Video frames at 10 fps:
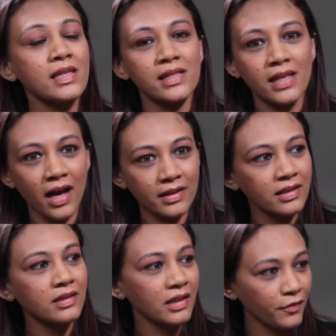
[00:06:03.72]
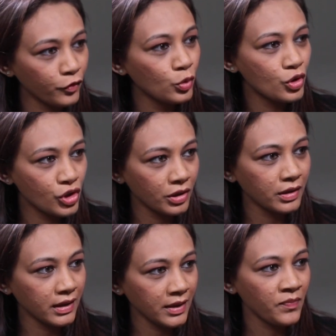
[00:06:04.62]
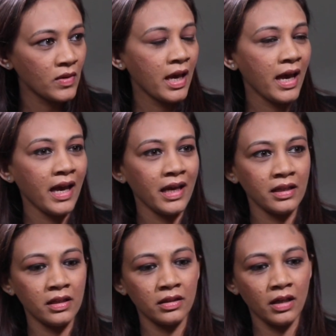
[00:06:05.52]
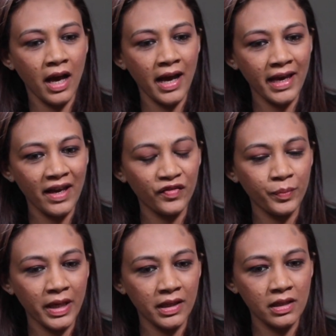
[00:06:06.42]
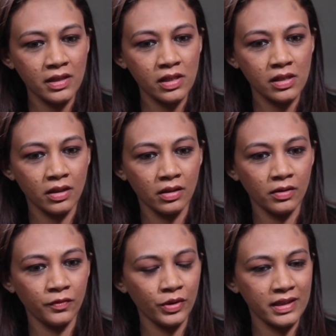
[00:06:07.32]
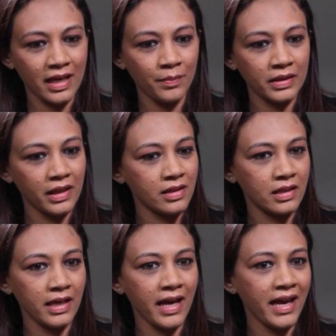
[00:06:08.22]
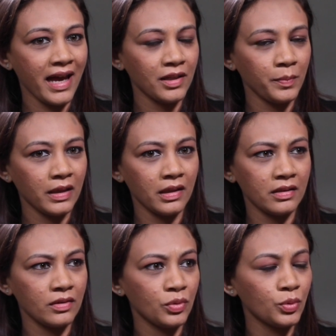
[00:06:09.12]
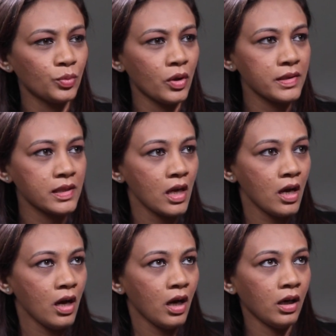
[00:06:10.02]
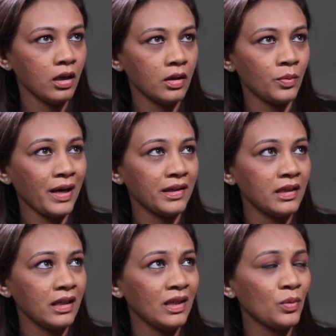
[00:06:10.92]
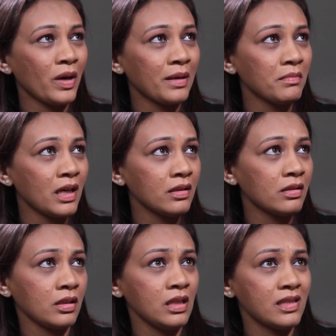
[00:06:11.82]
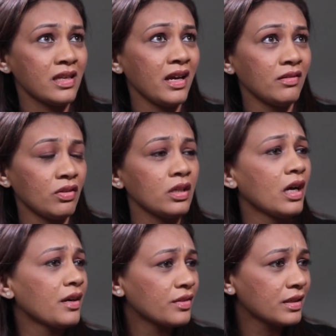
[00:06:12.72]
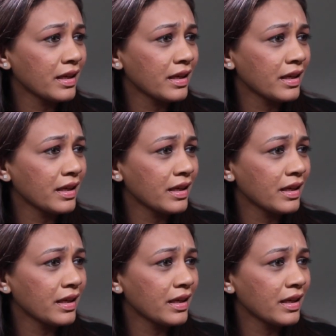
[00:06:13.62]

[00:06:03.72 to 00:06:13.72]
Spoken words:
started their food journey. And I have parents, for example, yesterday I had a parent who was worried in 1 month he's gained 300